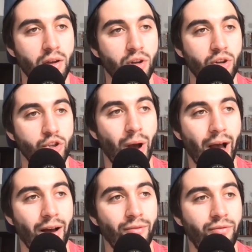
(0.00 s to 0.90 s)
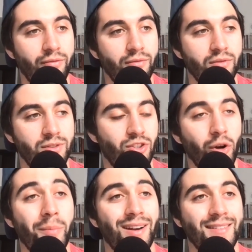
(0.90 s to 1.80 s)
You have a
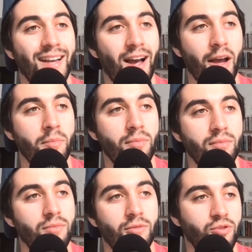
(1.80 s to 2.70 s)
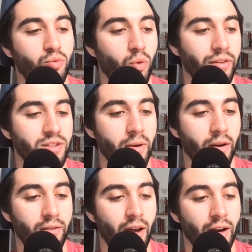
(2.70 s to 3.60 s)
certain amount of time to run this
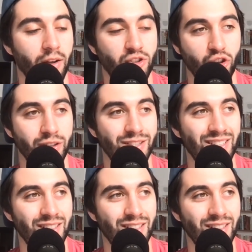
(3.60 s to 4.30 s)
marathon, a certain